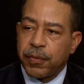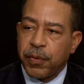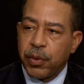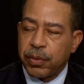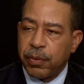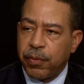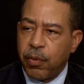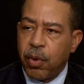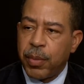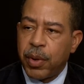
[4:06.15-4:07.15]
first and
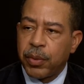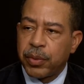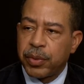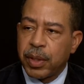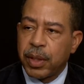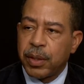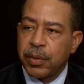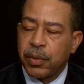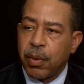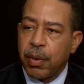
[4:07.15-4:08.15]
foremost,
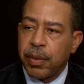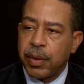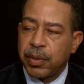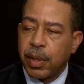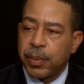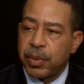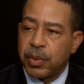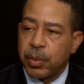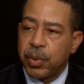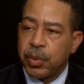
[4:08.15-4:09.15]
is on their
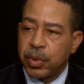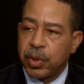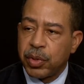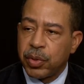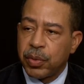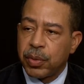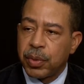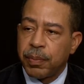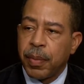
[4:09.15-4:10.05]
substance abuse issues.